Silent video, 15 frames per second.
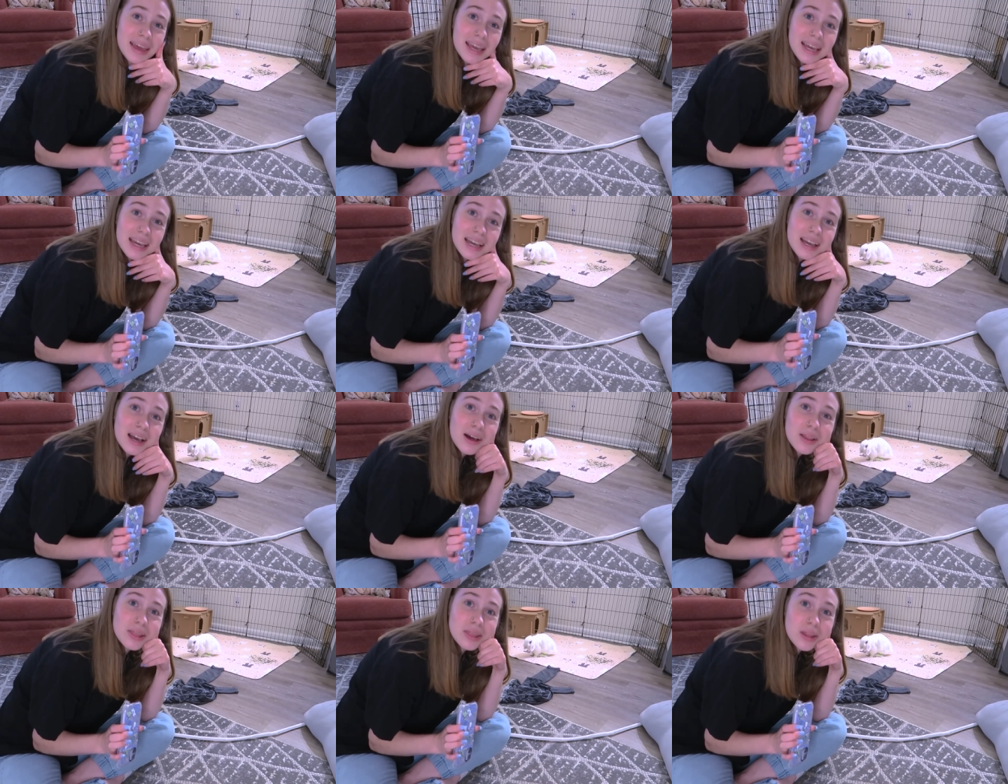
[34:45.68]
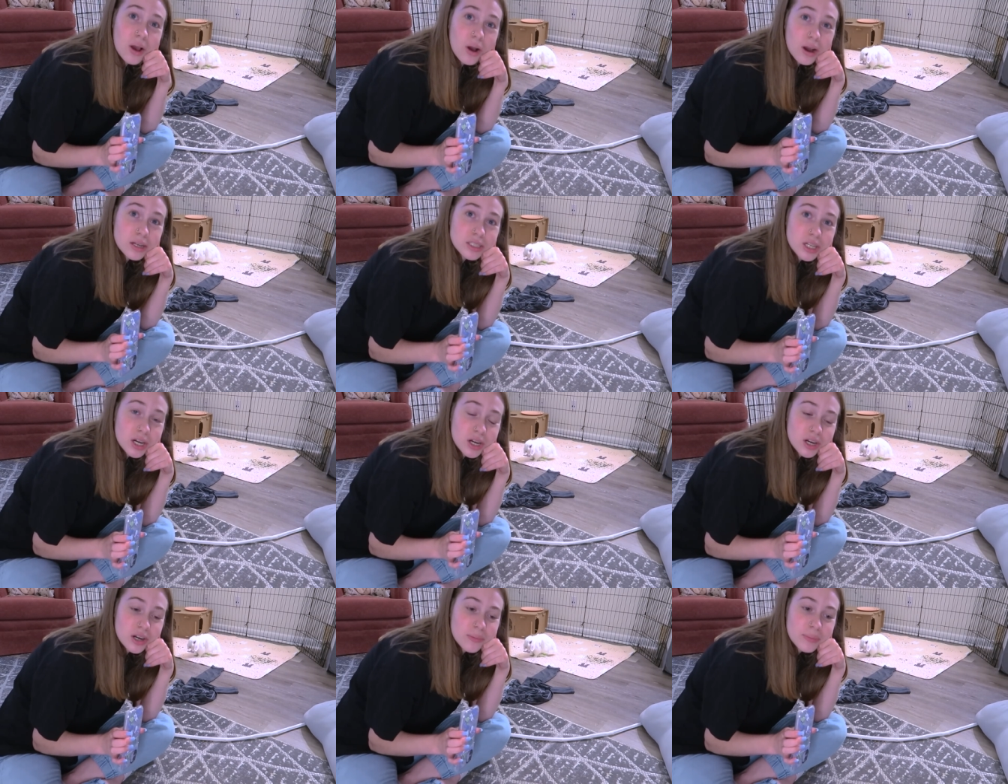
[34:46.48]
think long
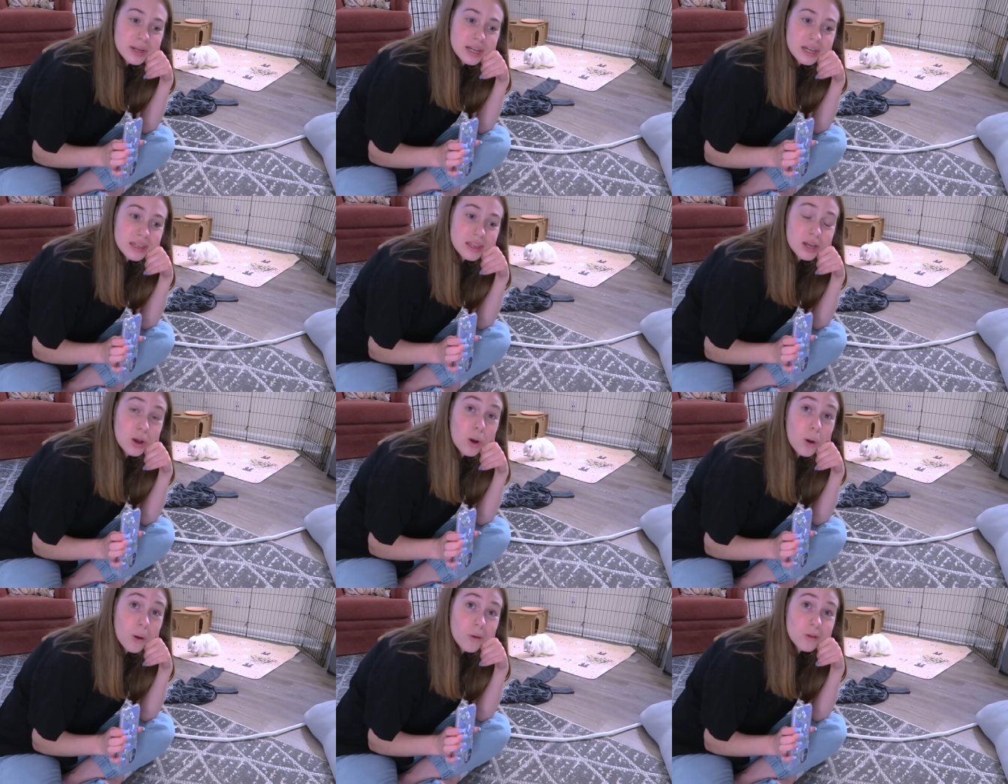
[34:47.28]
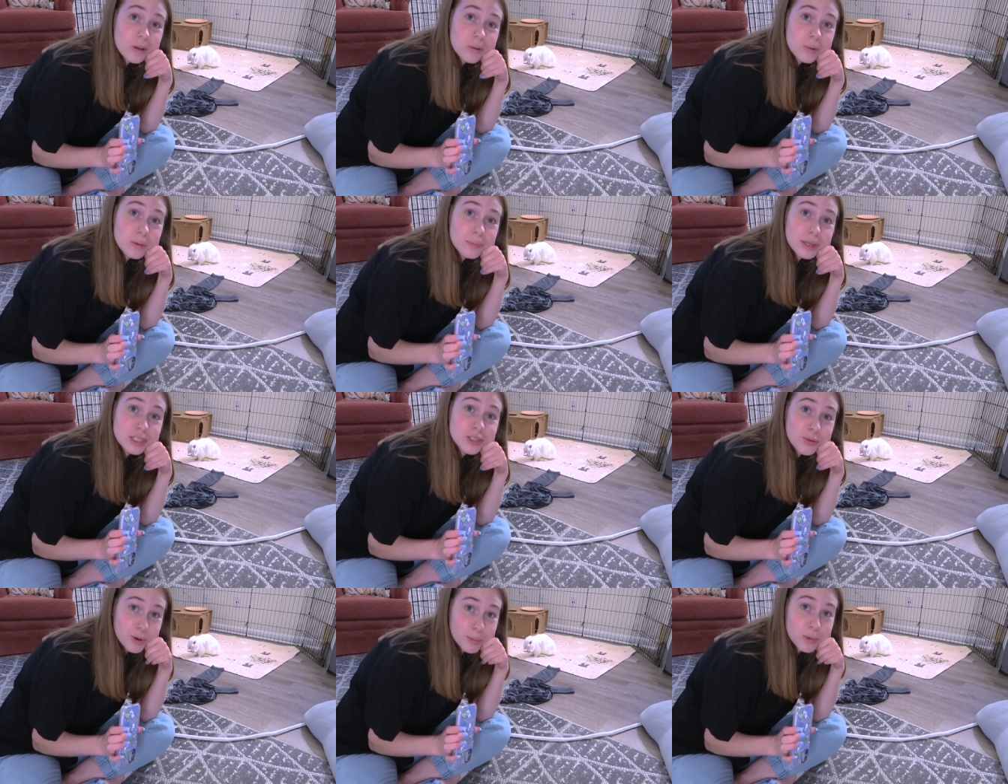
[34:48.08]
term the goal would be
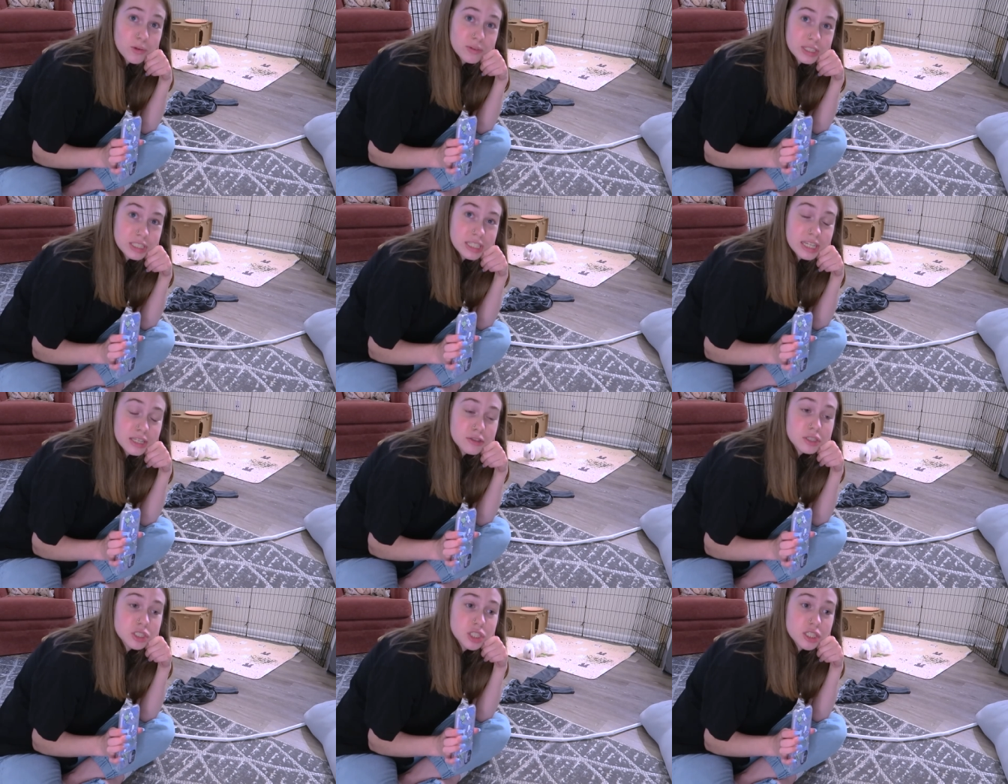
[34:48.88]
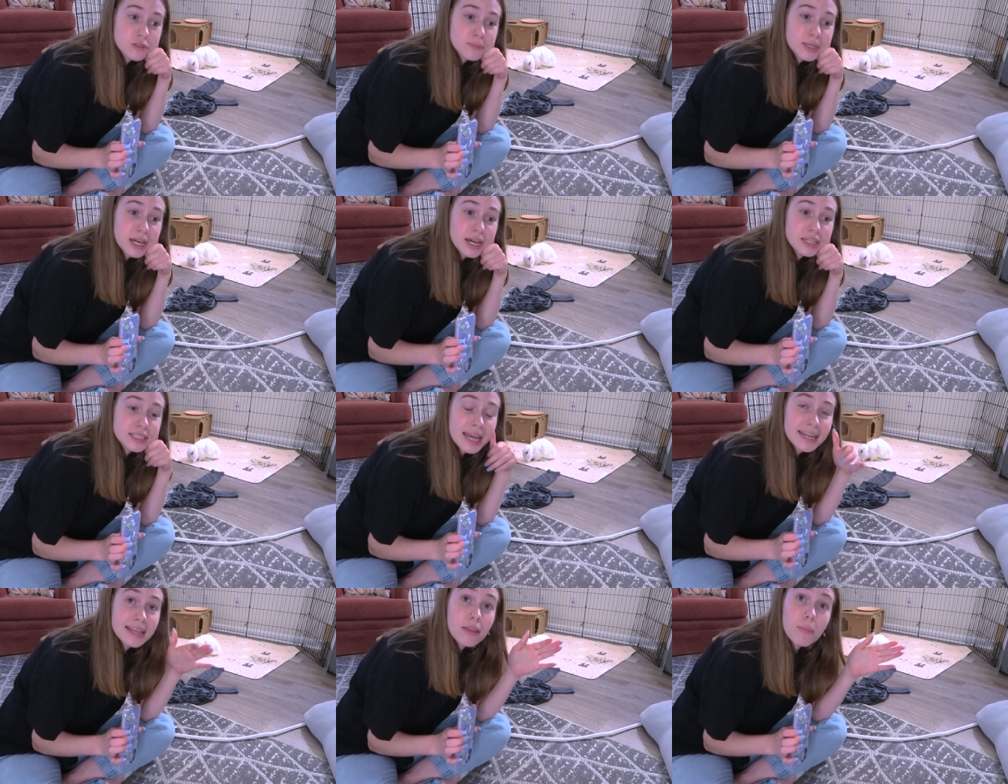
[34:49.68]
to remove his teeth just because
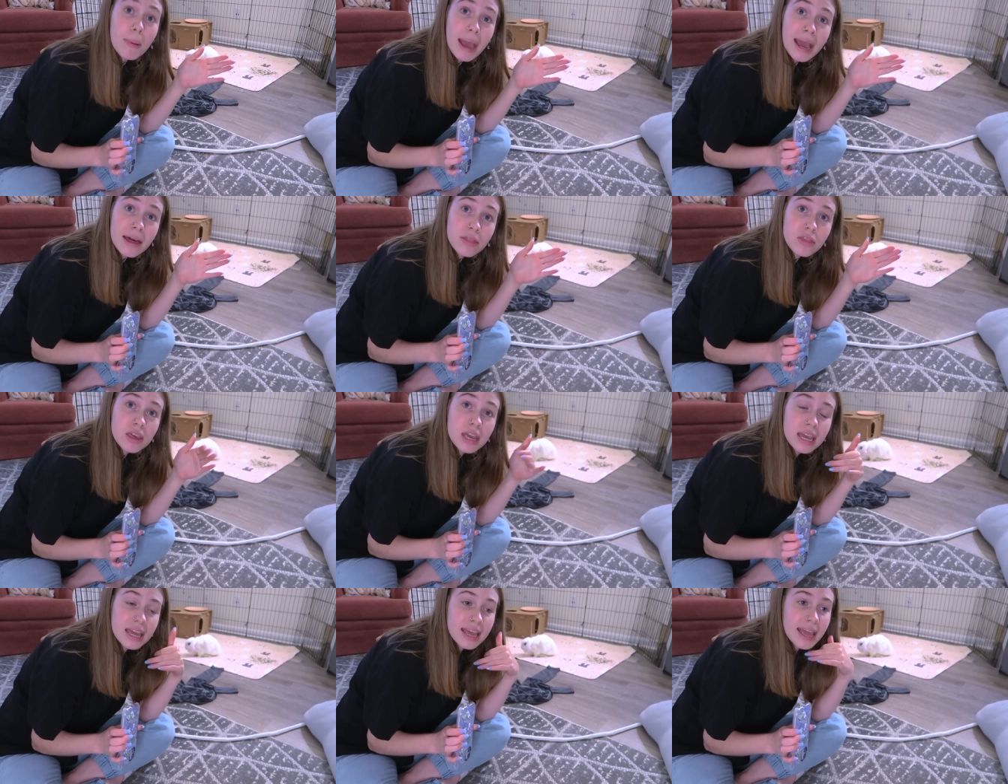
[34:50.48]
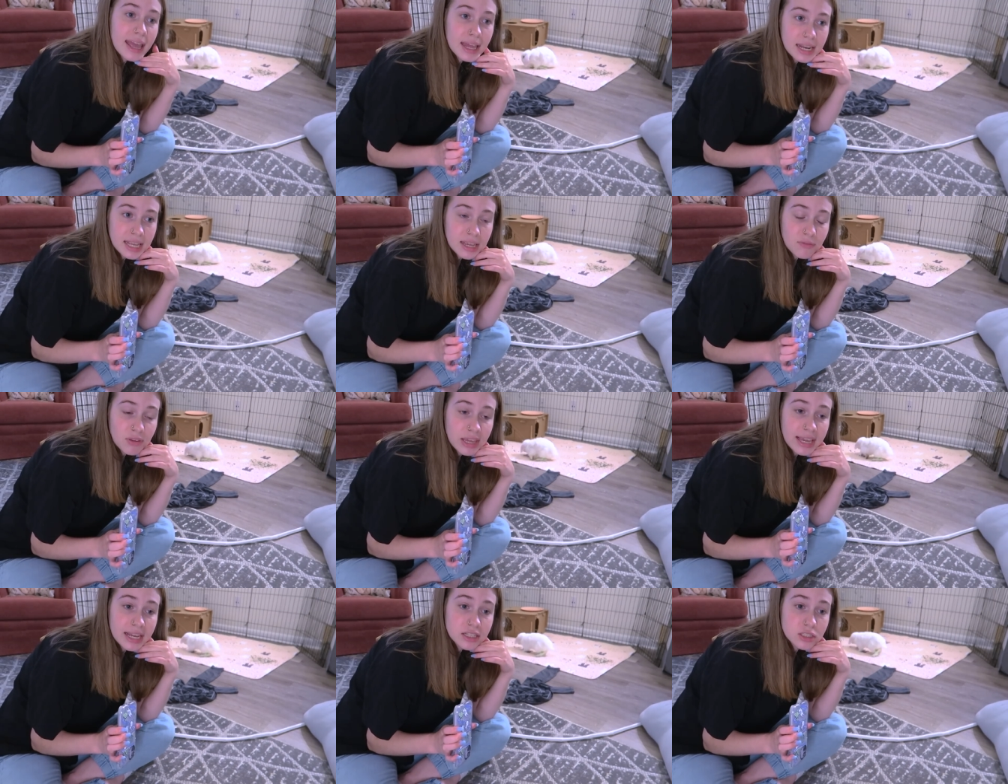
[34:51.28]
I did the math and if
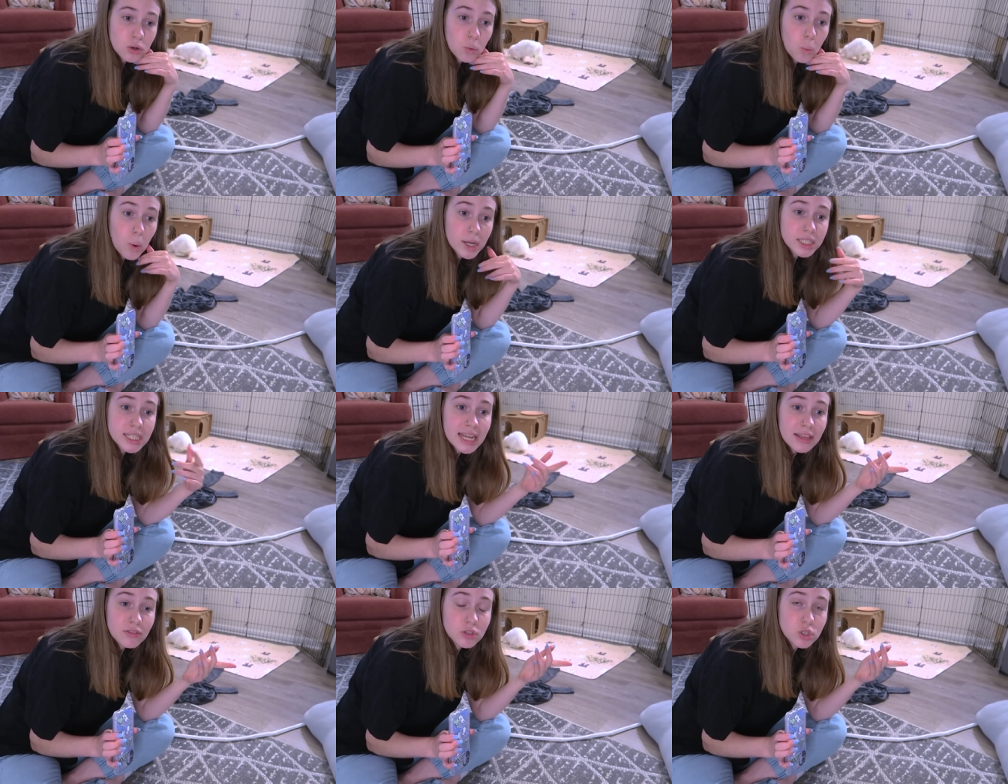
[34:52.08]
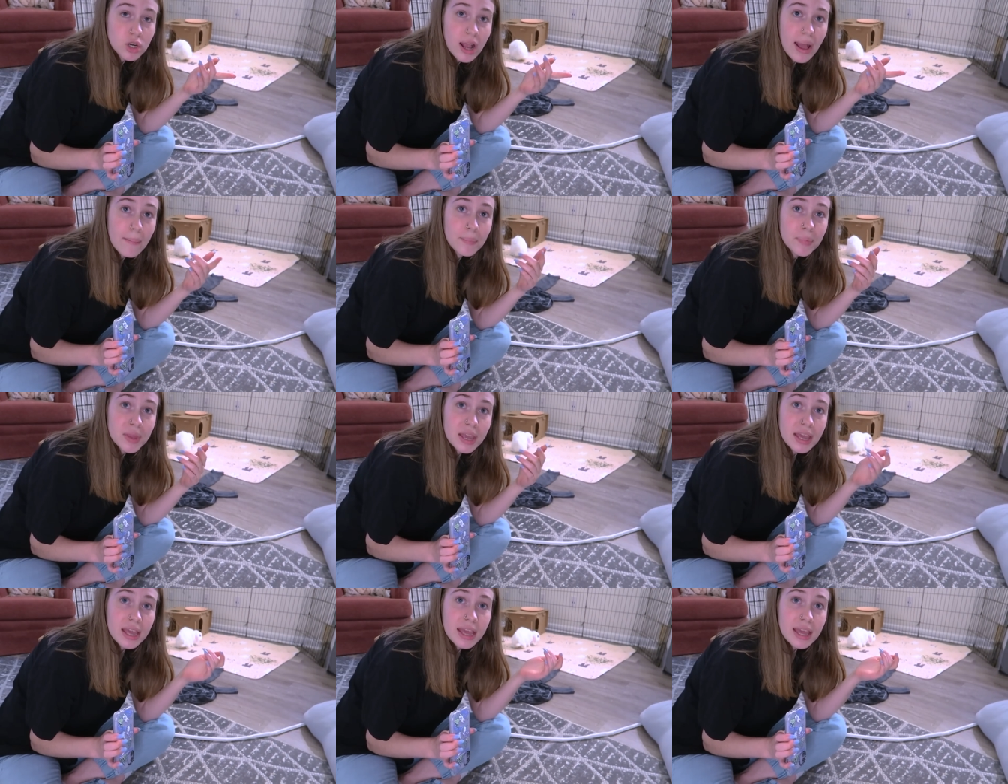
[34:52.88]
he gets one teeth trim